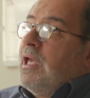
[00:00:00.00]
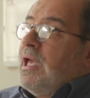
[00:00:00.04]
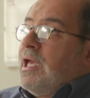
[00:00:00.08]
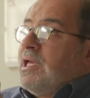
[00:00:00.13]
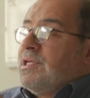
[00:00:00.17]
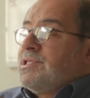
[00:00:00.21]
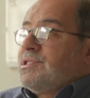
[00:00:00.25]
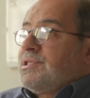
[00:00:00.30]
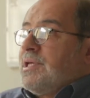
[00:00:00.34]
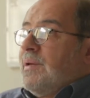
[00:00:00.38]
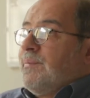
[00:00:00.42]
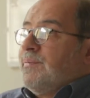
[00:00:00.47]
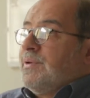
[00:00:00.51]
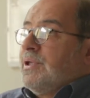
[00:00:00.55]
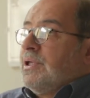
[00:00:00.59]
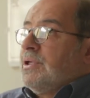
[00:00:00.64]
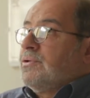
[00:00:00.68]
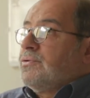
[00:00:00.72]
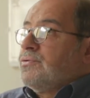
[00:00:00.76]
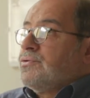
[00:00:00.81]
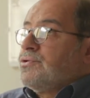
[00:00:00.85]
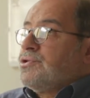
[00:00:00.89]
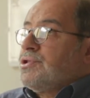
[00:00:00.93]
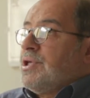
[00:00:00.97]
has something
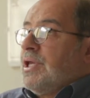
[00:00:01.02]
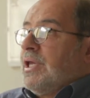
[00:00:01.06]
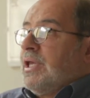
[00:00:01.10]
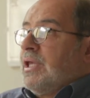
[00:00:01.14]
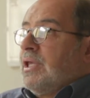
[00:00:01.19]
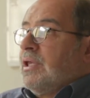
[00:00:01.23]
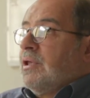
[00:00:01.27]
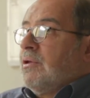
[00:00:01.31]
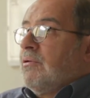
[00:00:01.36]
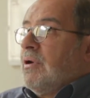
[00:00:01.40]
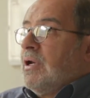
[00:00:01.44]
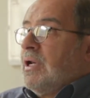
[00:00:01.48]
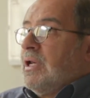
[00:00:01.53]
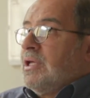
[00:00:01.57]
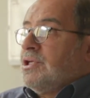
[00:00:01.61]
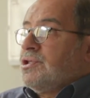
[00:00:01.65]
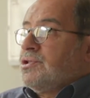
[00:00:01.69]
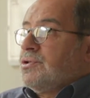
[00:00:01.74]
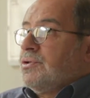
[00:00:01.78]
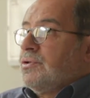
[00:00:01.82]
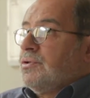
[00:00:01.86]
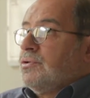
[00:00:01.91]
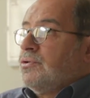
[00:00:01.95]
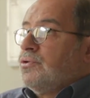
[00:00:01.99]
to say in
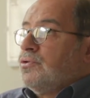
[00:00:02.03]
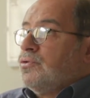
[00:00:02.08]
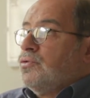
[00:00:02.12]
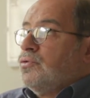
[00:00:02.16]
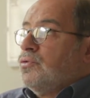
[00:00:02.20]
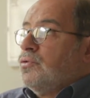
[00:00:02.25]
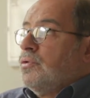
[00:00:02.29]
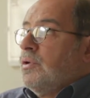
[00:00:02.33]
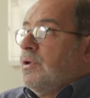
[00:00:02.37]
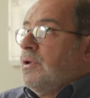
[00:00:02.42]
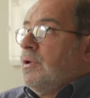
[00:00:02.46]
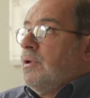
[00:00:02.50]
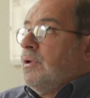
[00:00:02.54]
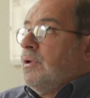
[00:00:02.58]
relation to